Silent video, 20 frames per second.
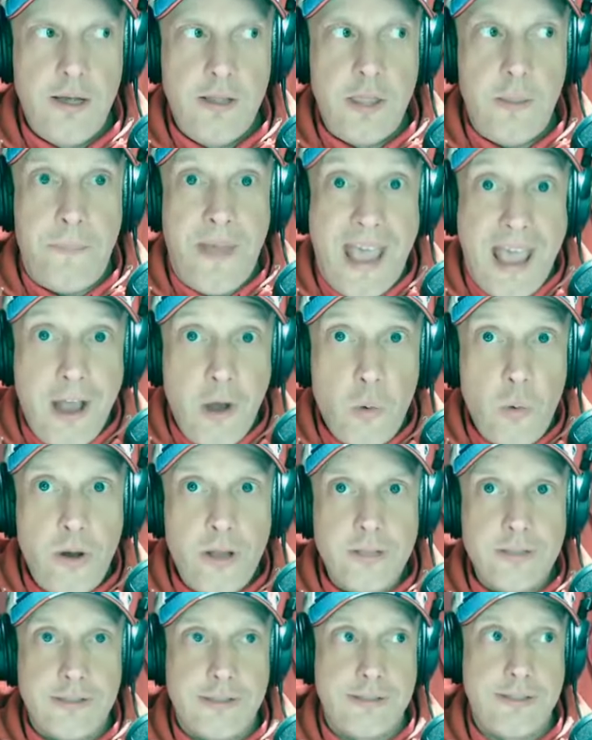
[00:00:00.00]
The
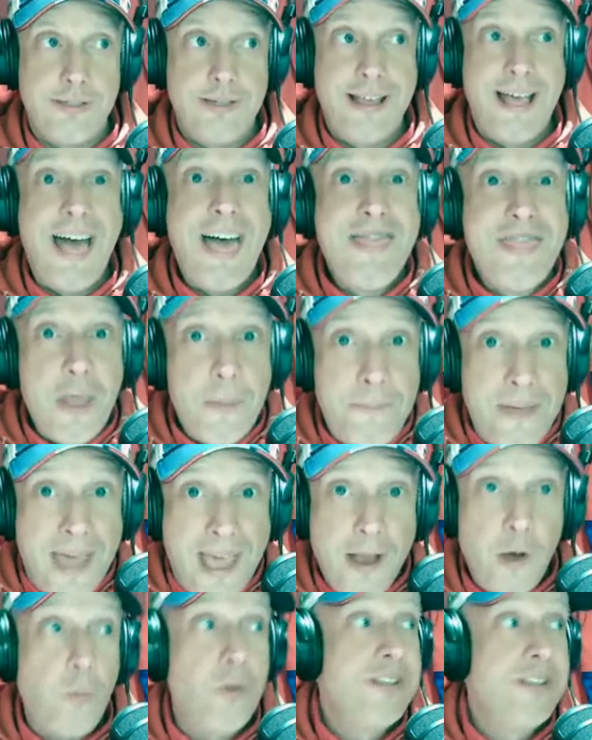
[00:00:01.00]
Penguins.
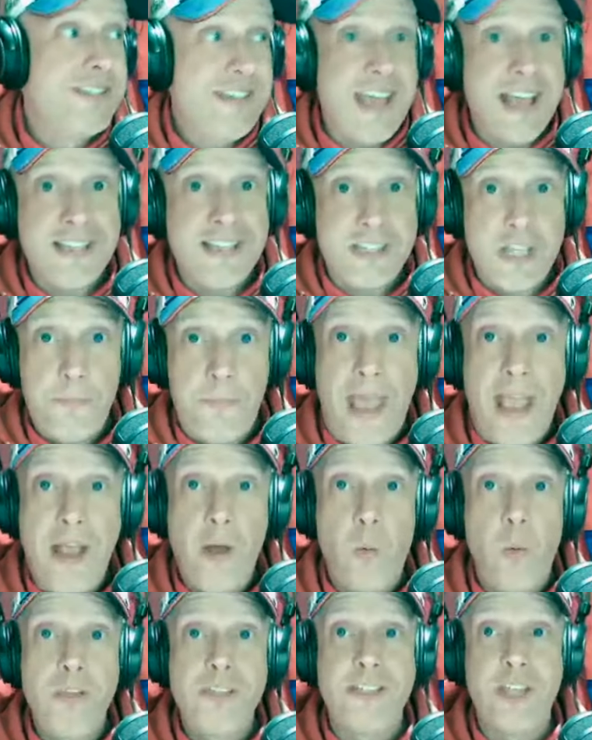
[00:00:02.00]
Yes, the
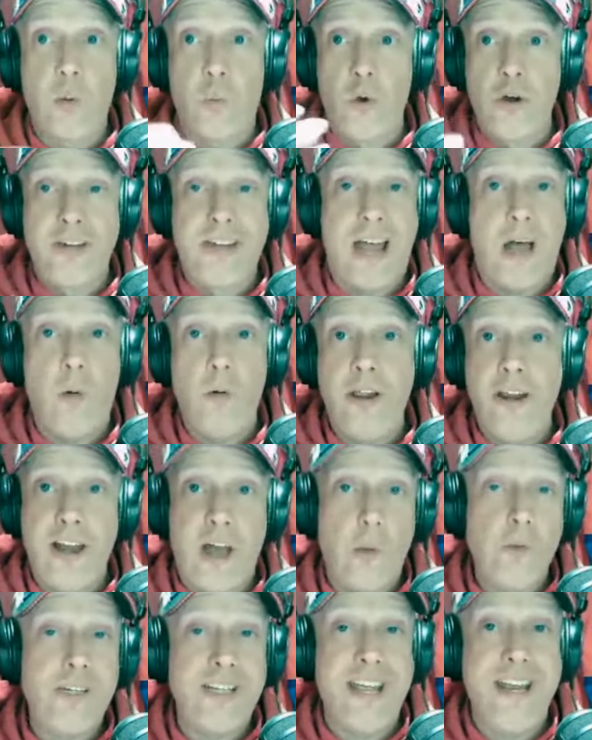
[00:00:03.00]
Penguins that were down and
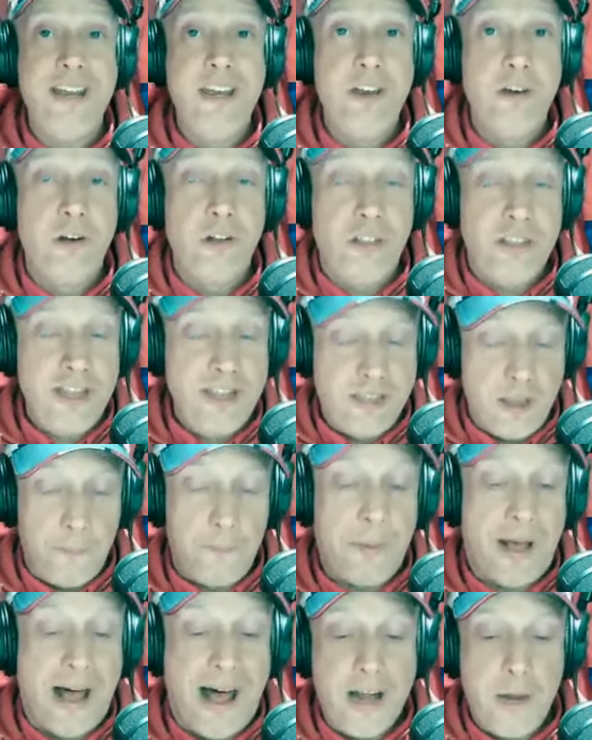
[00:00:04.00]
out in nearly the
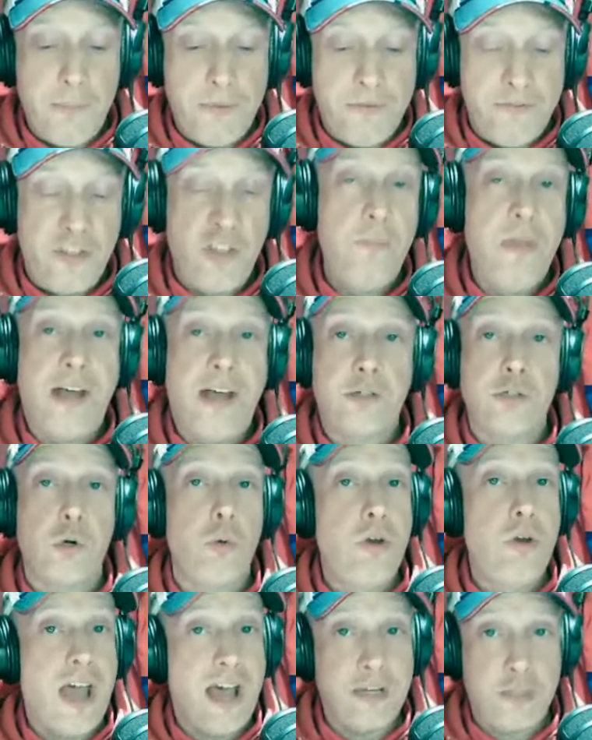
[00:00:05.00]
bottom of the
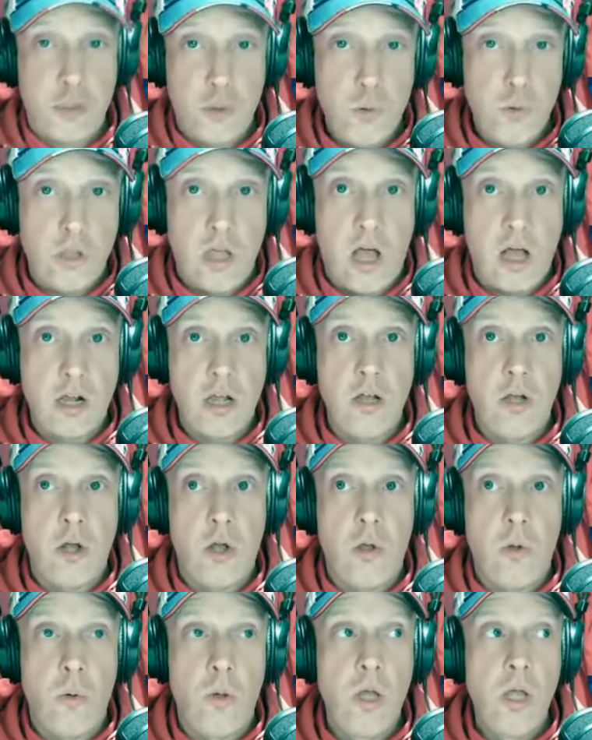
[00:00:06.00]
Metro not too long
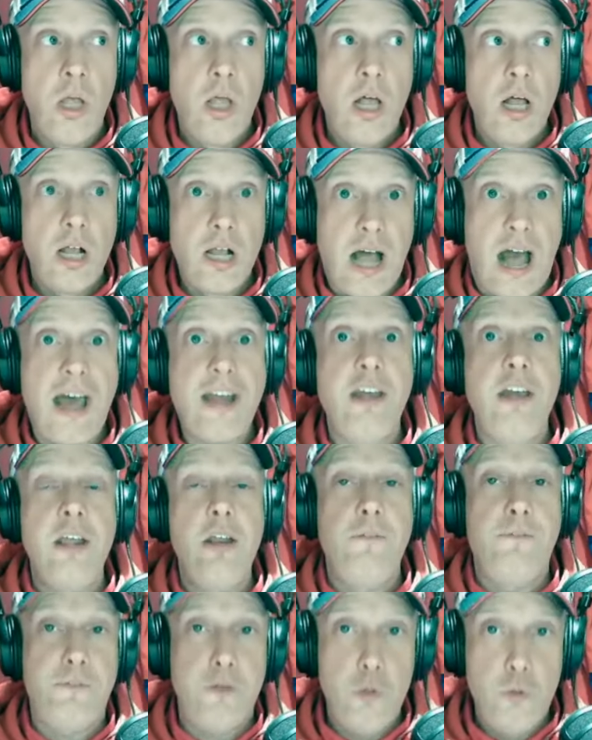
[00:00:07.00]
ago got an
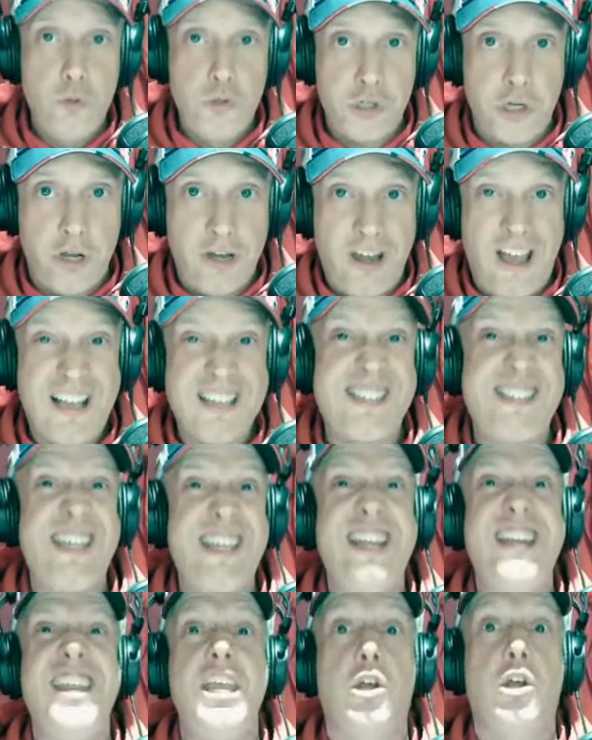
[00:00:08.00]
infusion, a
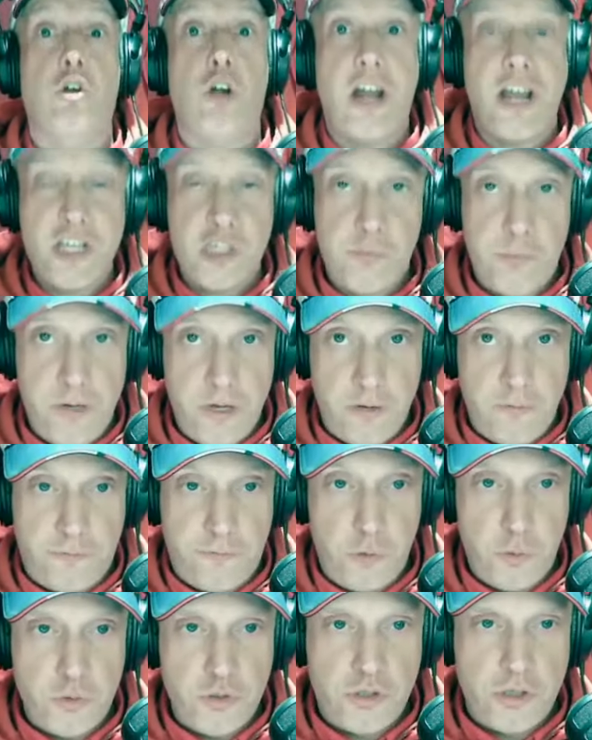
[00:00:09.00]
Sidney Crosby
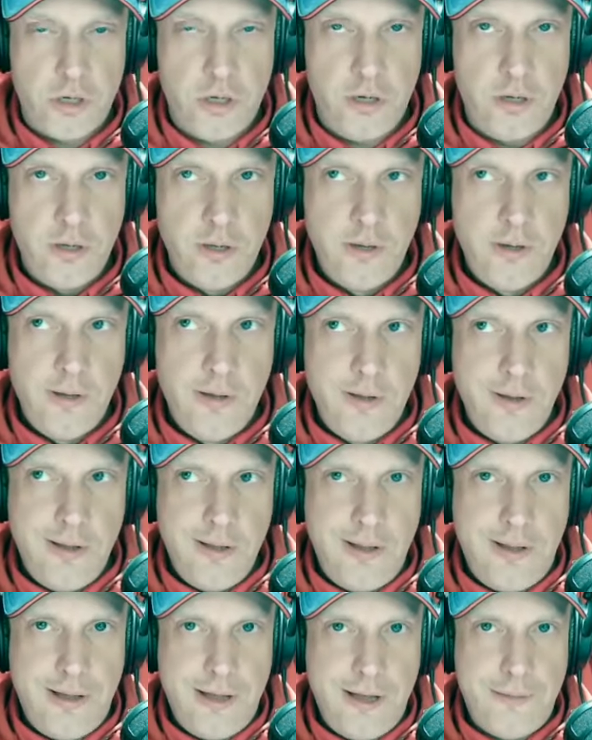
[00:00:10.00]
infusion,
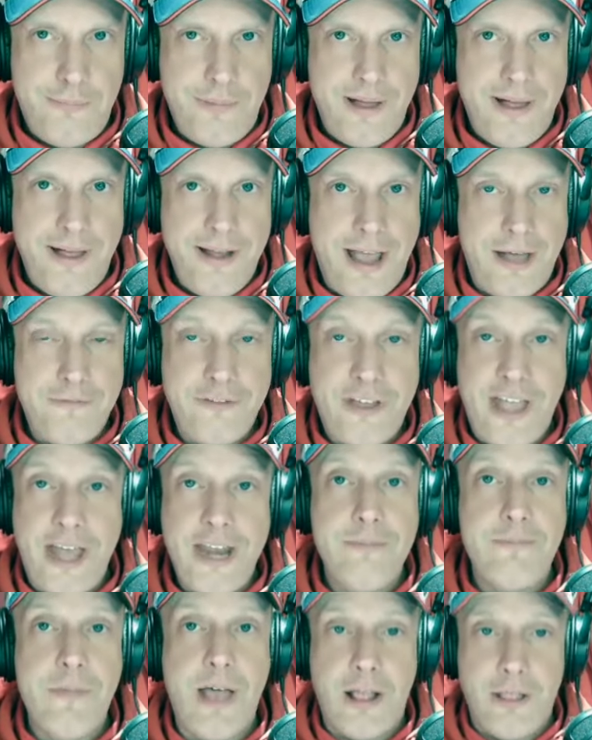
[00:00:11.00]
an
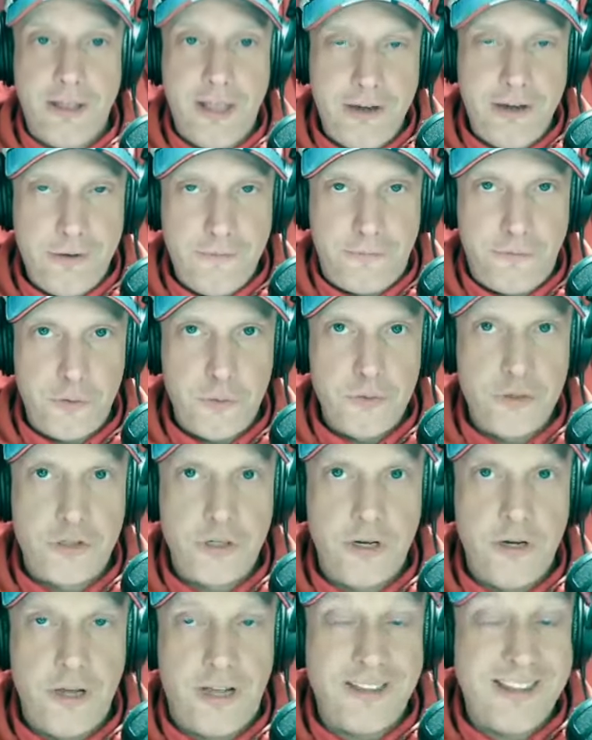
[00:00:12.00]
Evgeny Malkin
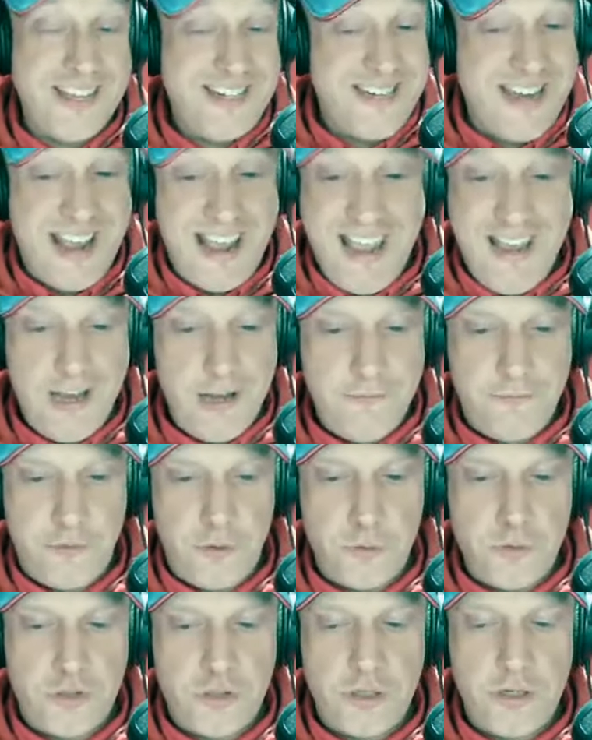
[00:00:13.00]
infusion, a Letang
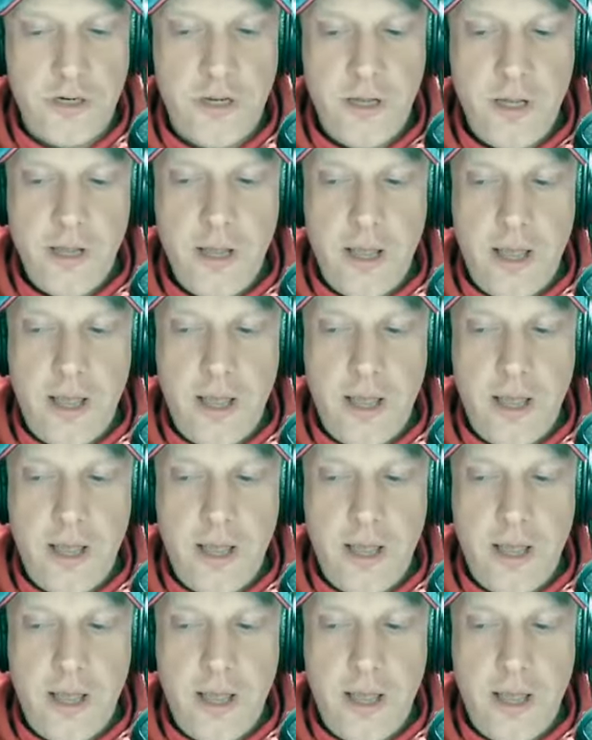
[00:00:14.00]
infusion,